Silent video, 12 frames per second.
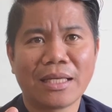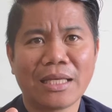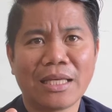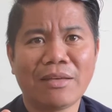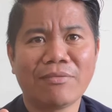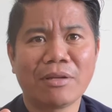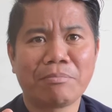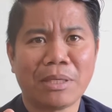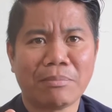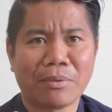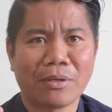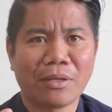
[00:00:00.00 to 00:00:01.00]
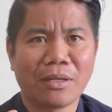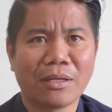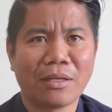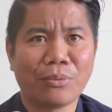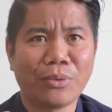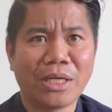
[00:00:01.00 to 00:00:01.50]
evil people,
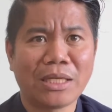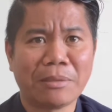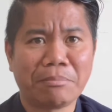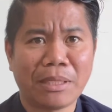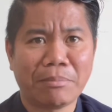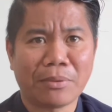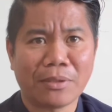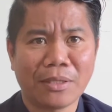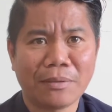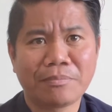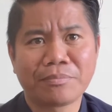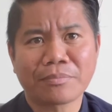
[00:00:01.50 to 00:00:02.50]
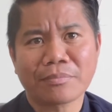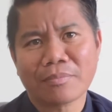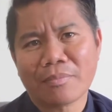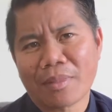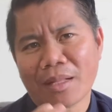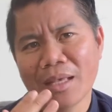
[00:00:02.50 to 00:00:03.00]
the wicked people,
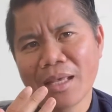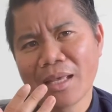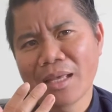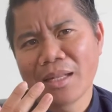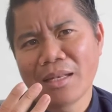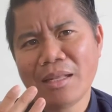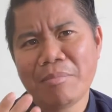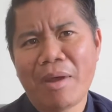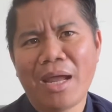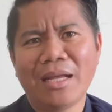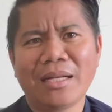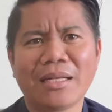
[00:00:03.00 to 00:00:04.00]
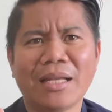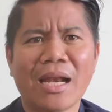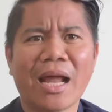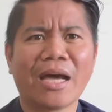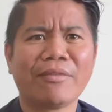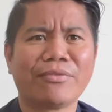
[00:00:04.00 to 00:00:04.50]
they make the
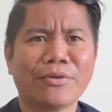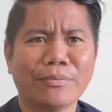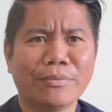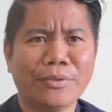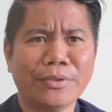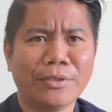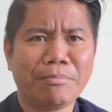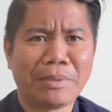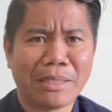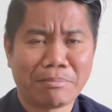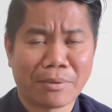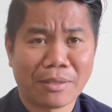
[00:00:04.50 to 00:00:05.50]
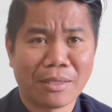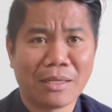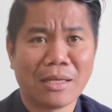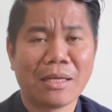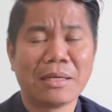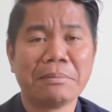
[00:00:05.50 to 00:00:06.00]
life of good people
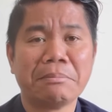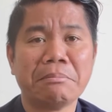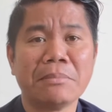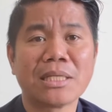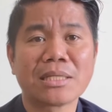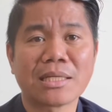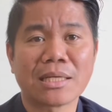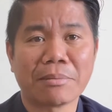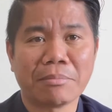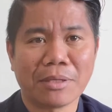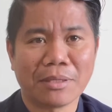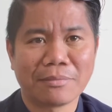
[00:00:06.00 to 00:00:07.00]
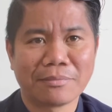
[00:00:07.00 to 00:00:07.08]
miserable.